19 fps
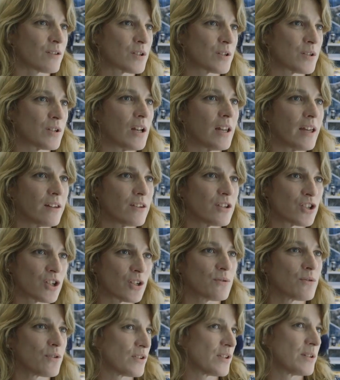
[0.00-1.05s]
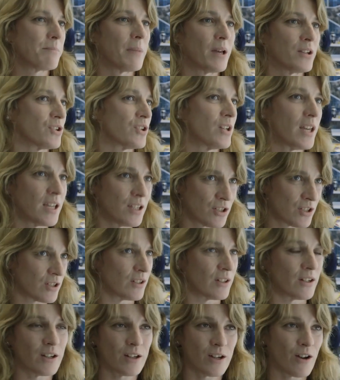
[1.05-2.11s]
to let the children's
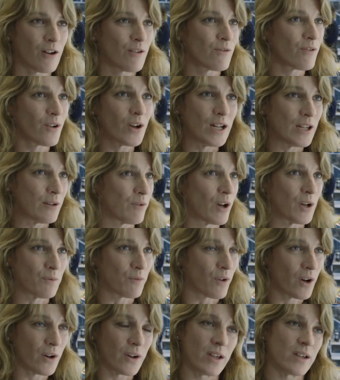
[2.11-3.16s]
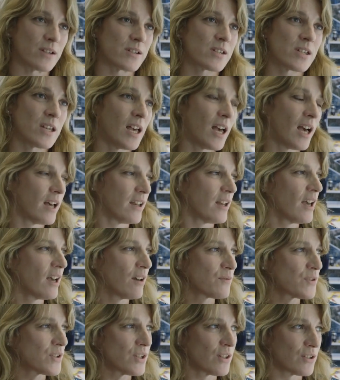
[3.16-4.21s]
imagination really run riot and
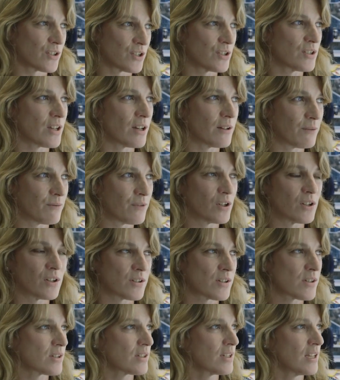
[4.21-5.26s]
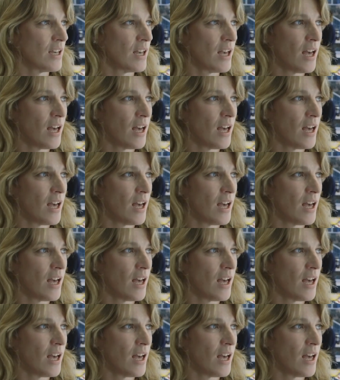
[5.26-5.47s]
have such a diverse